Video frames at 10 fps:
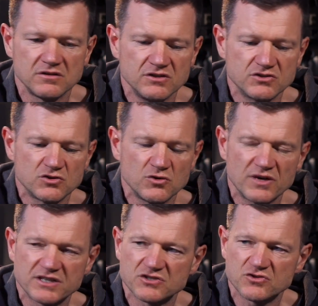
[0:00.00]
2
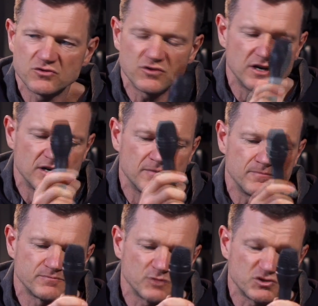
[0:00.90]
extra,
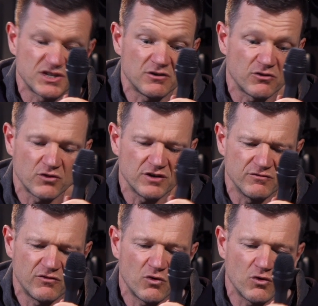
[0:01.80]
or channel 3 and
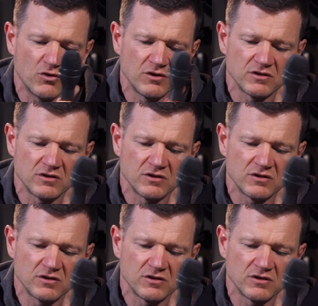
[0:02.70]
4.